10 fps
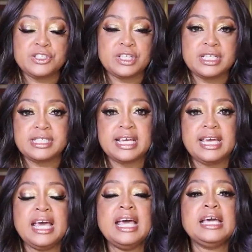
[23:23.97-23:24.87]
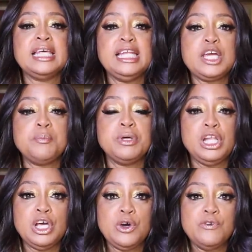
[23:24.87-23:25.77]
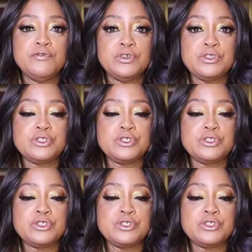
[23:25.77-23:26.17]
It's going to say, click below for